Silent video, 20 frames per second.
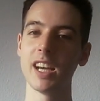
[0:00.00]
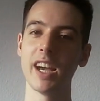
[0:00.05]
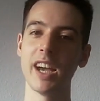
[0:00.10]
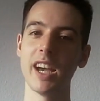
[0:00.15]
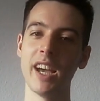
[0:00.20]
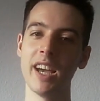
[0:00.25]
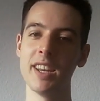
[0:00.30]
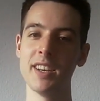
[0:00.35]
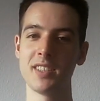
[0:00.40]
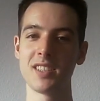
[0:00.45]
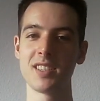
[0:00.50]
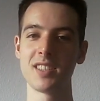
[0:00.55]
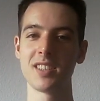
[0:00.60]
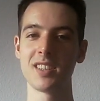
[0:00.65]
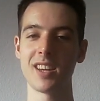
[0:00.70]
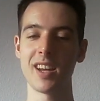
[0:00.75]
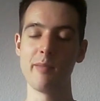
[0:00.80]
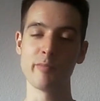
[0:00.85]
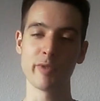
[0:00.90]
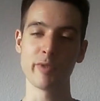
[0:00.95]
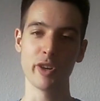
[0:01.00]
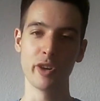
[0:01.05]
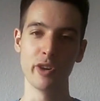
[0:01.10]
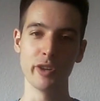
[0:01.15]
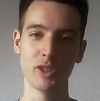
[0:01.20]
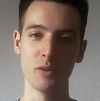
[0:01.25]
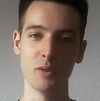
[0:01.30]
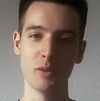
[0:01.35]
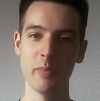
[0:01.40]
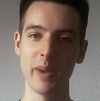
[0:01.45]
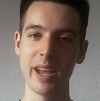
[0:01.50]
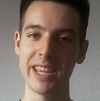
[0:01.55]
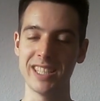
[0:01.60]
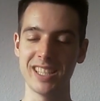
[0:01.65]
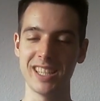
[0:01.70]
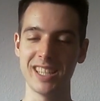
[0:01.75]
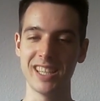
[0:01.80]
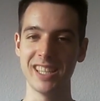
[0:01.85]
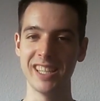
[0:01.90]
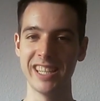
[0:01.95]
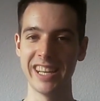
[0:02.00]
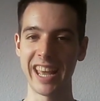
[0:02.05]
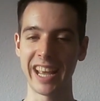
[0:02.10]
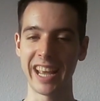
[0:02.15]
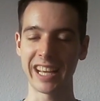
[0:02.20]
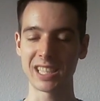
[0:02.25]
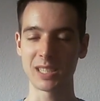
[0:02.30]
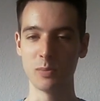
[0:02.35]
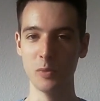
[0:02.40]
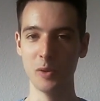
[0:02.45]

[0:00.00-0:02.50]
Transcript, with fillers: And I'm going to mate in the next